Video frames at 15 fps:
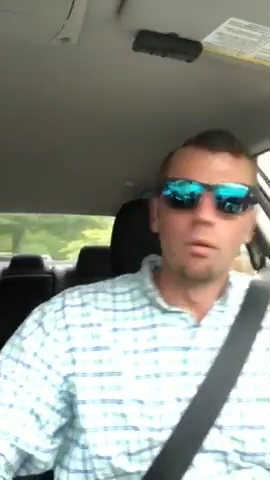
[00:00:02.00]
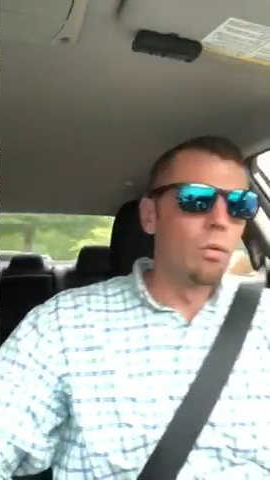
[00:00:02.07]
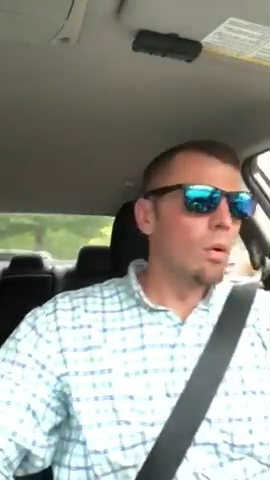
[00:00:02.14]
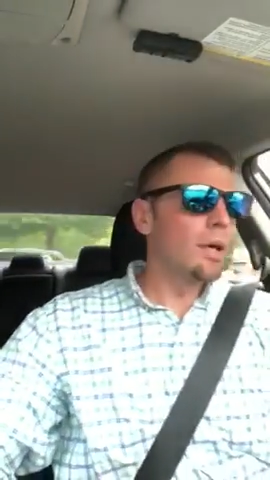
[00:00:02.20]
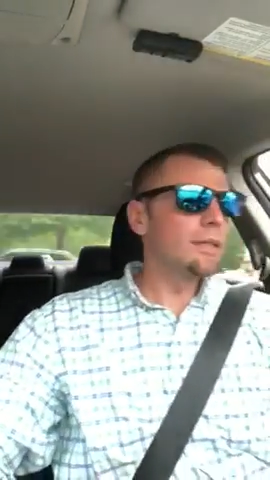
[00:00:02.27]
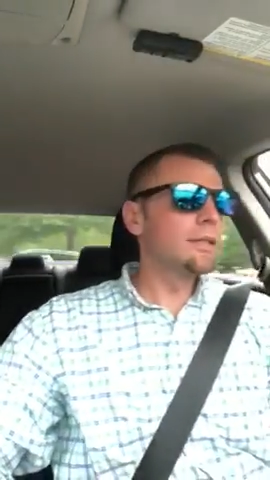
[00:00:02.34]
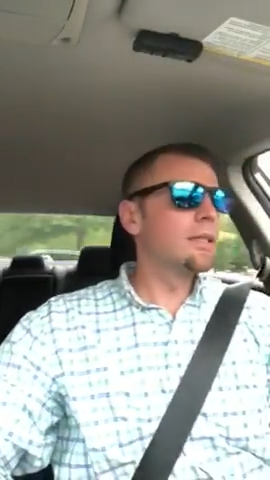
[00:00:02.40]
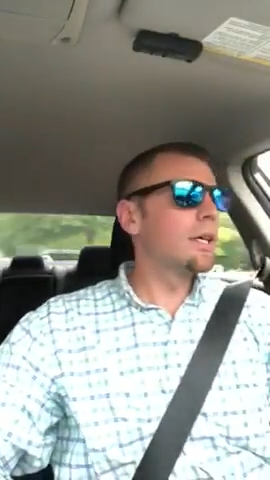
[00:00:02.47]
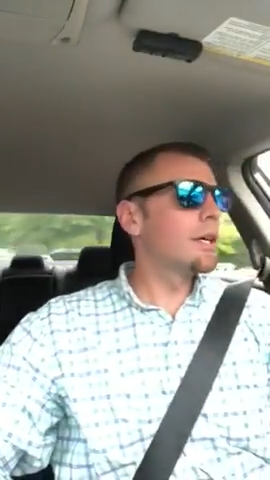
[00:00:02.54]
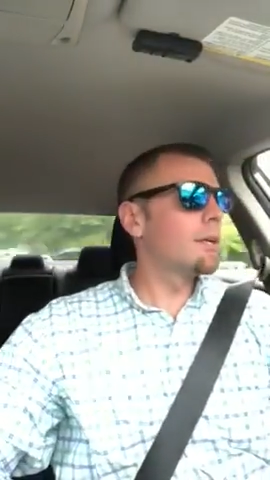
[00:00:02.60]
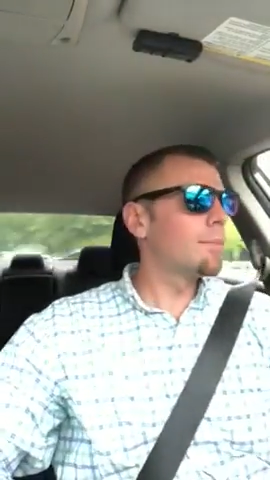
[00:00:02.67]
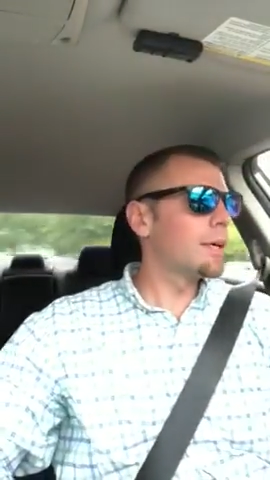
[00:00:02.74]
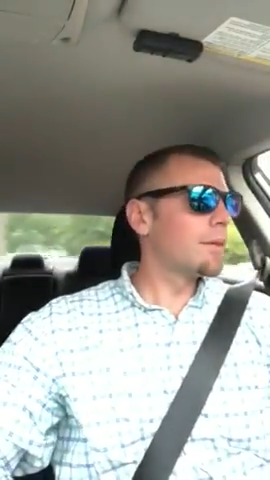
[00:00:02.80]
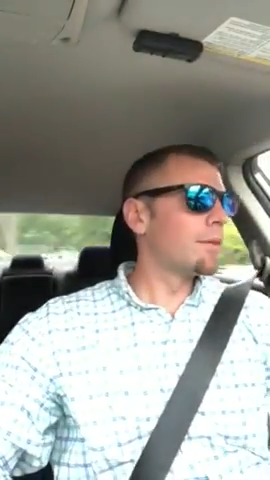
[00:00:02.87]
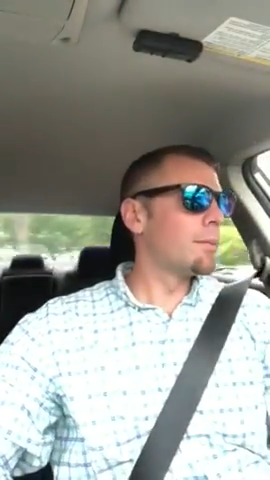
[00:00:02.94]
What's
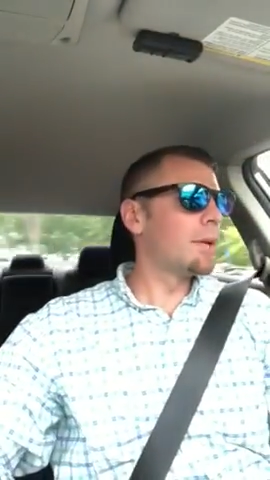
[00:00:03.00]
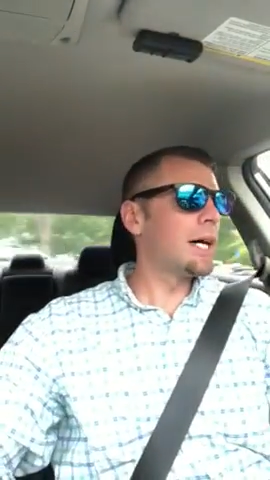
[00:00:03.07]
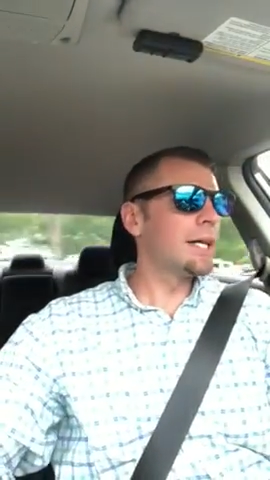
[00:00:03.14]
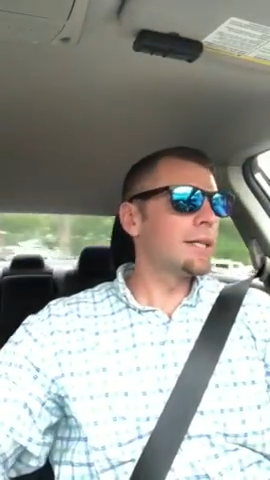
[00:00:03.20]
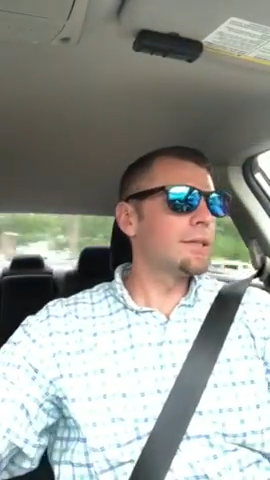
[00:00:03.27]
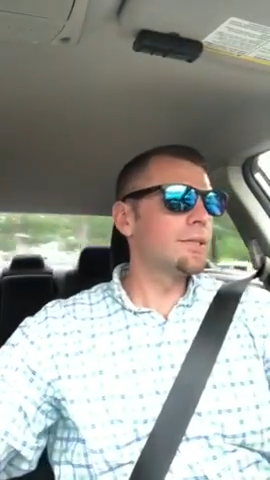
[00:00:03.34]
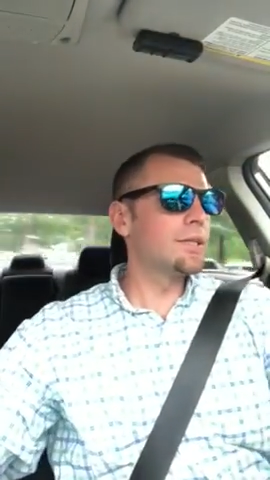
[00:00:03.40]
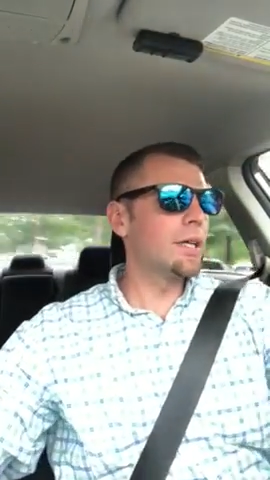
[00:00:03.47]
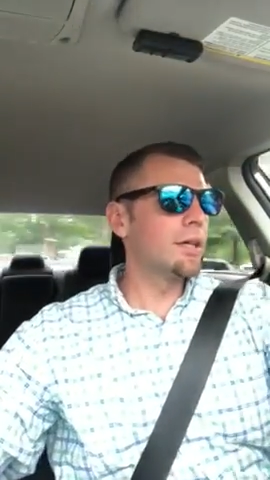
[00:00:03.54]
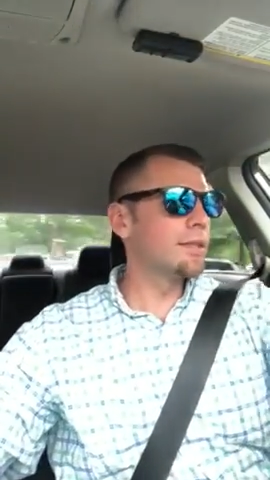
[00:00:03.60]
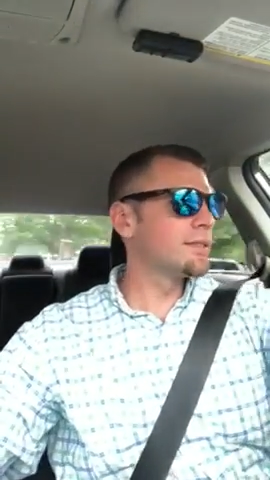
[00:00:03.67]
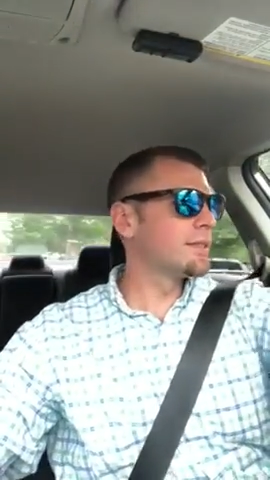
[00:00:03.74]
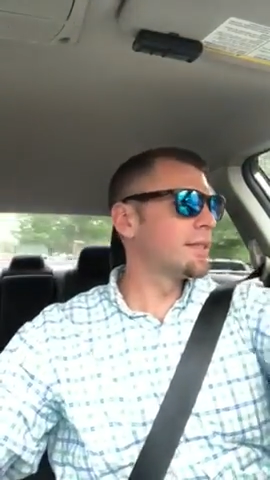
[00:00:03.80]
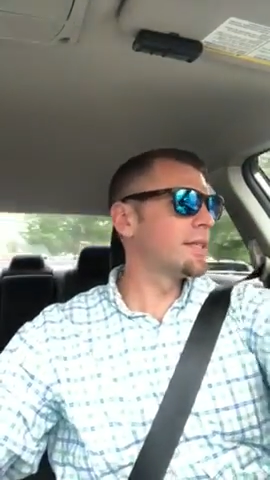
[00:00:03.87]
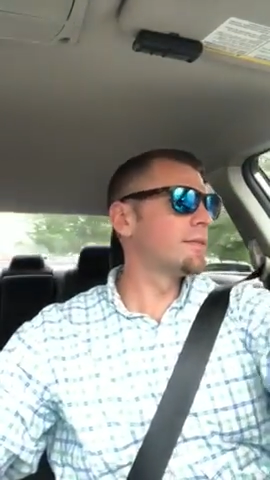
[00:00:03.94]
up everybody? John
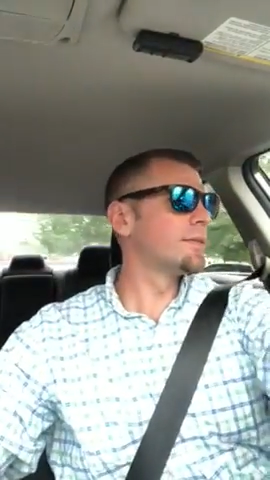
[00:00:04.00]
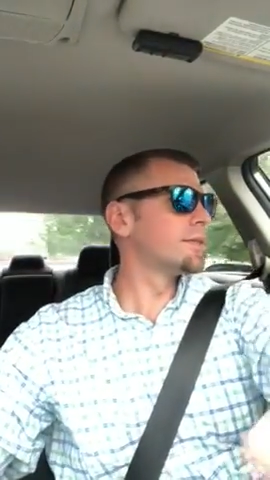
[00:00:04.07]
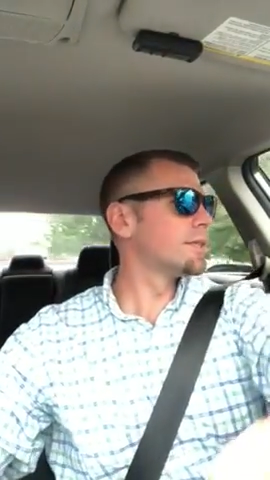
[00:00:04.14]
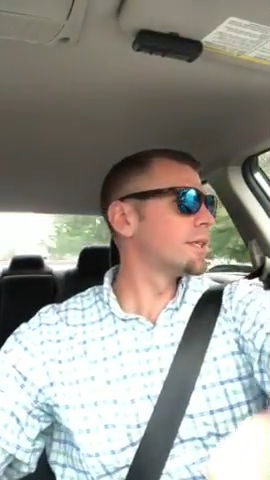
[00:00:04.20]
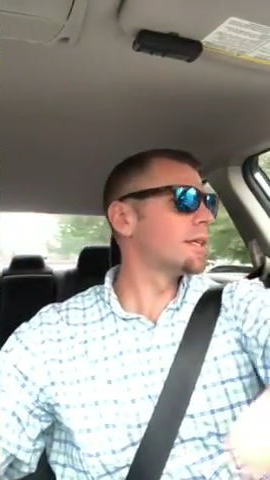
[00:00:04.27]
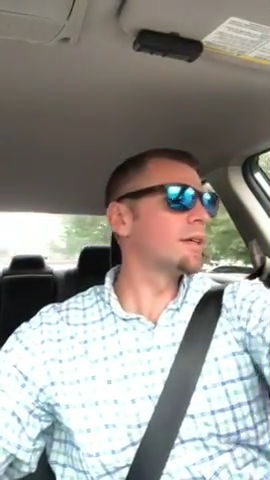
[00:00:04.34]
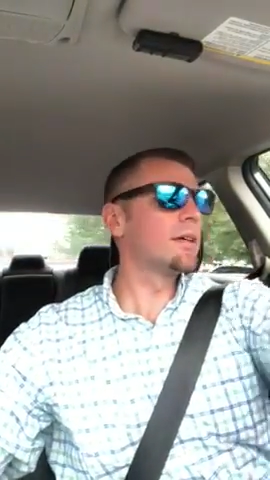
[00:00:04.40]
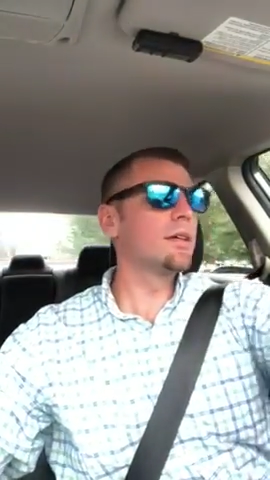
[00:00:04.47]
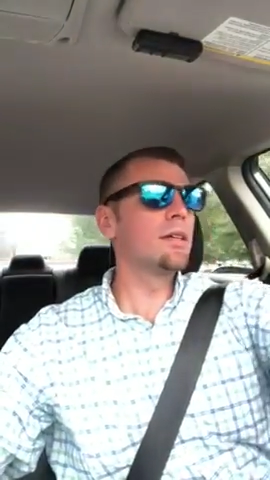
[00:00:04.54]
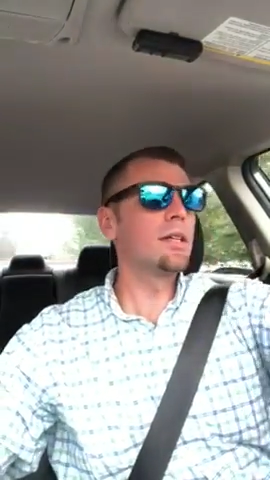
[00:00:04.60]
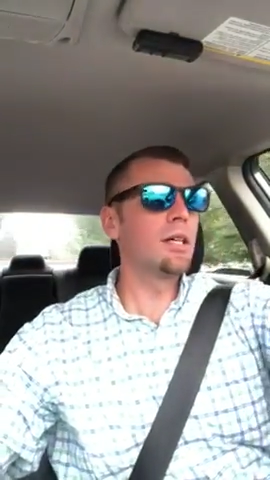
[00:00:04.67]
Stephens here,